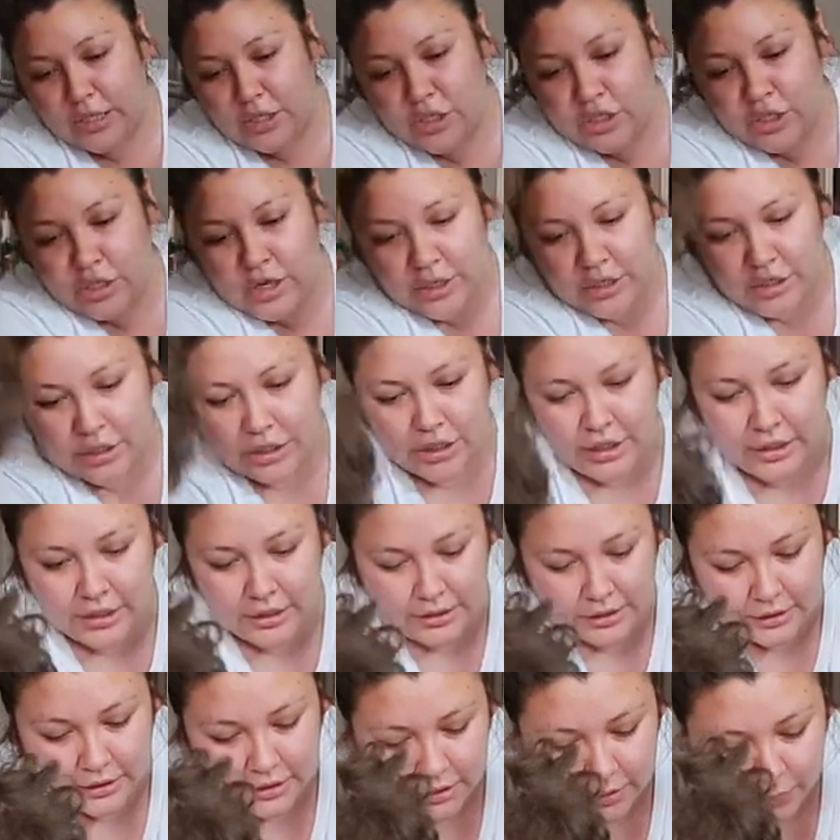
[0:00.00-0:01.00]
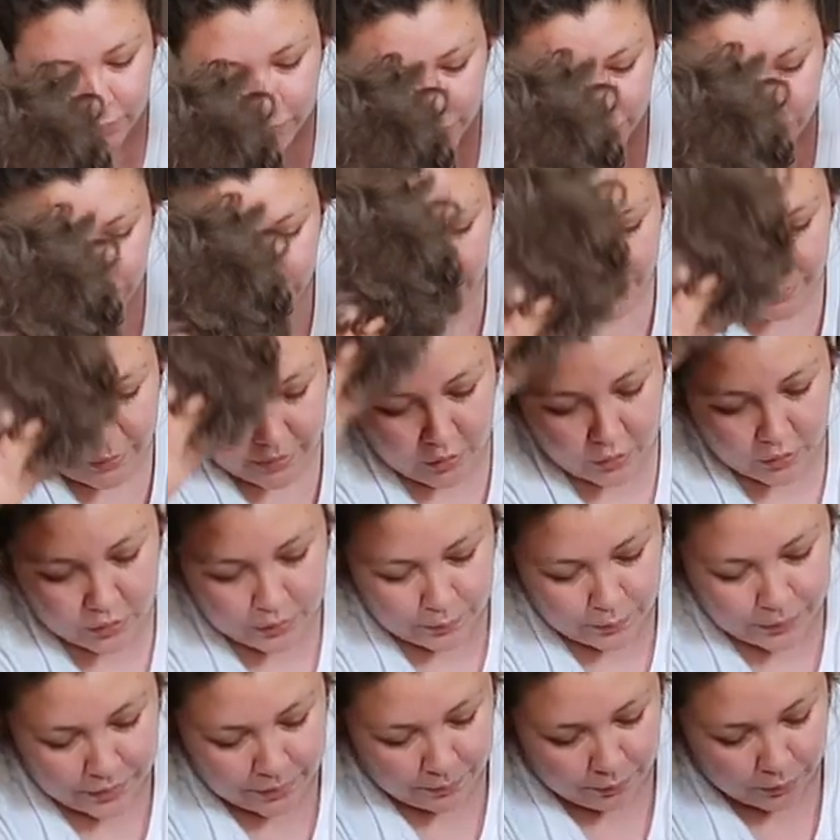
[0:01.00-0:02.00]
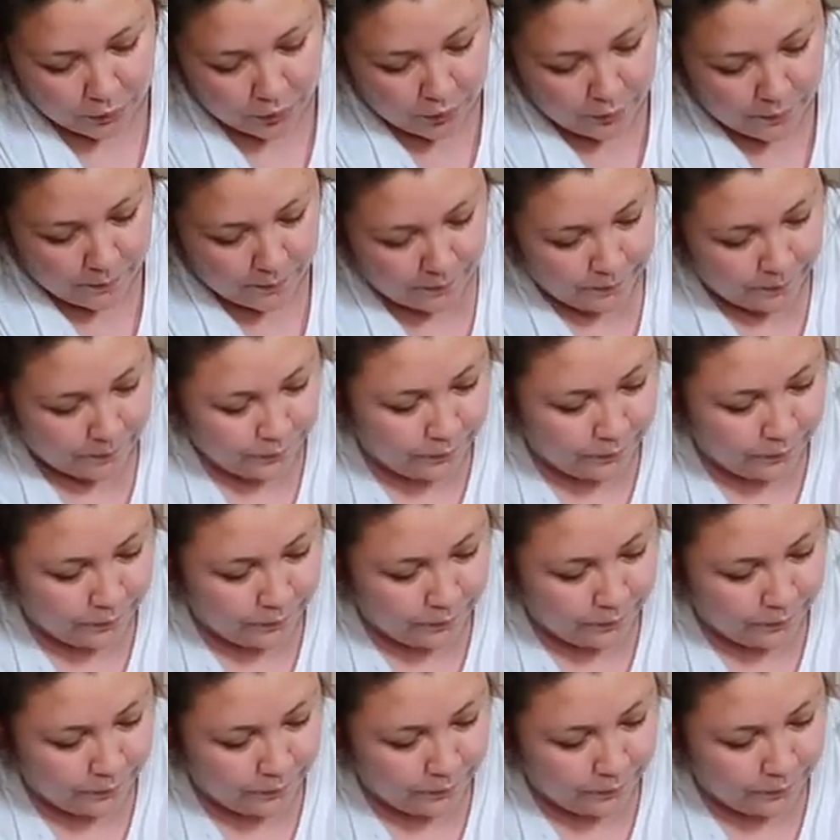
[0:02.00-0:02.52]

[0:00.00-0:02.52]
instructions because we don't want to be those people.